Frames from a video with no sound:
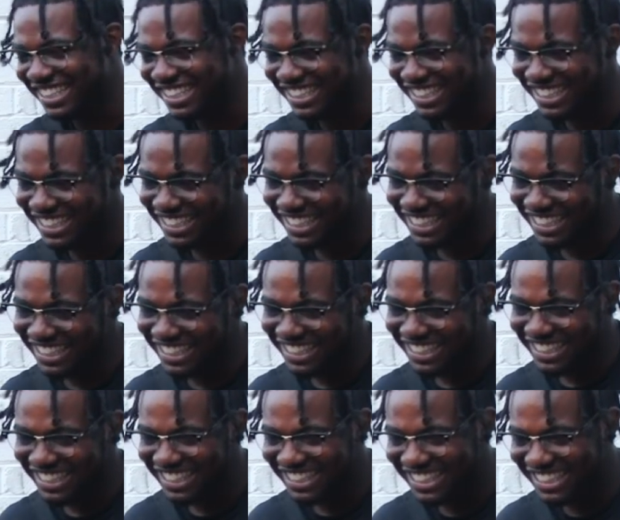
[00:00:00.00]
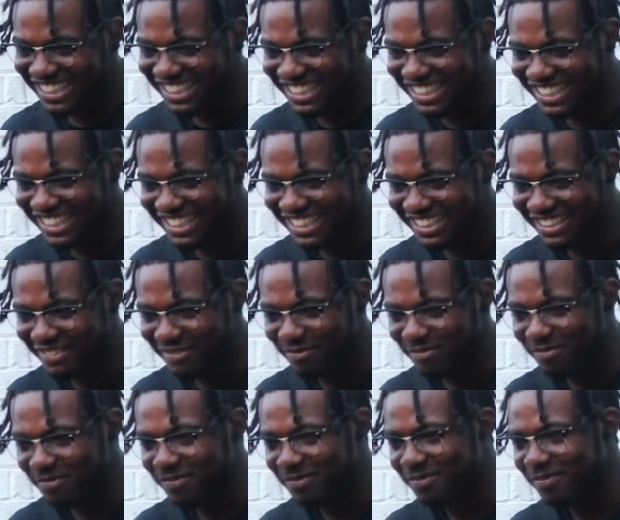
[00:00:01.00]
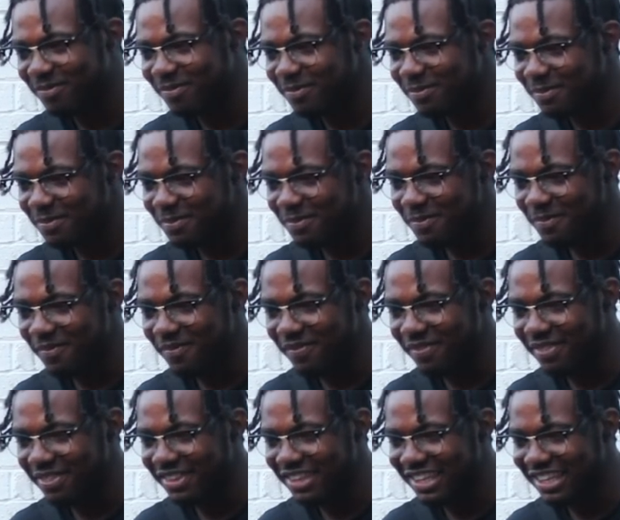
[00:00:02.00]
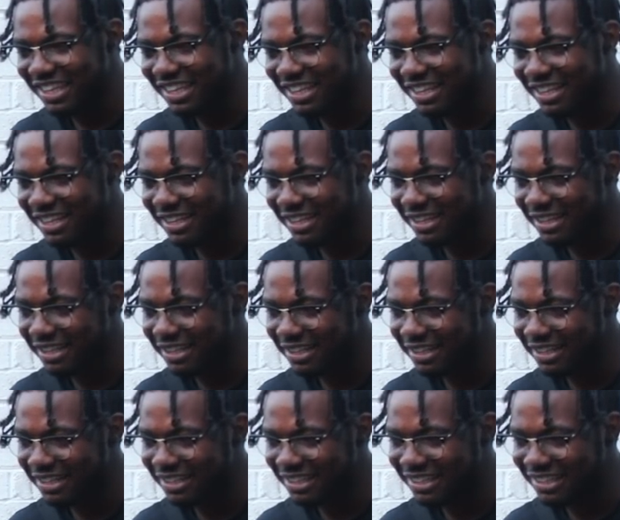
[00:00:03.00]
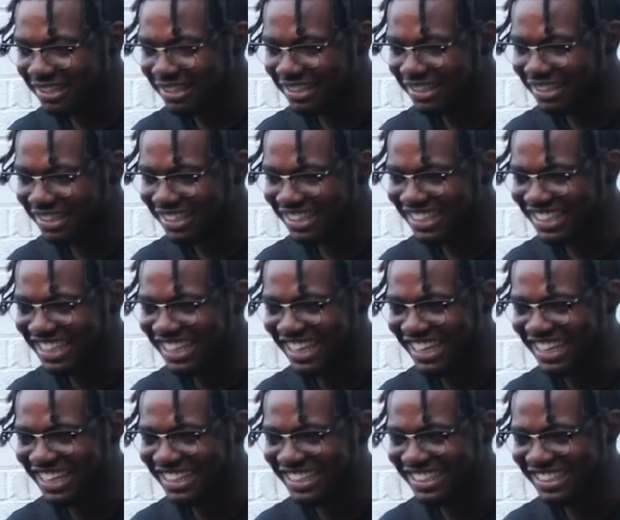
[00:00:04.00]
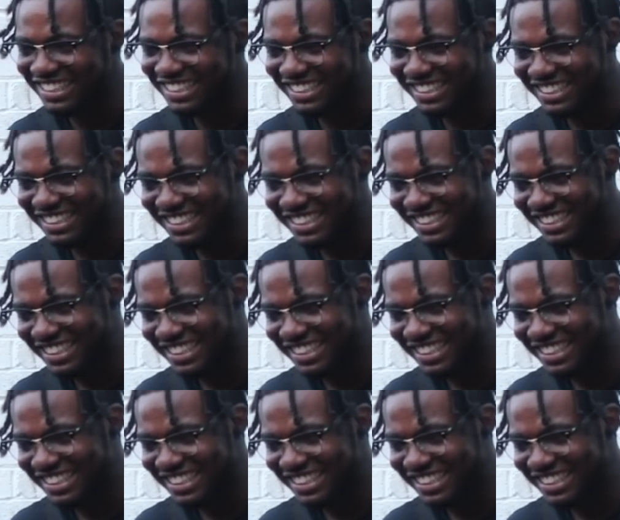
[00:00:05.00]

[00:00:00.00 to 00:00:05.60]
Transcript: [no speech]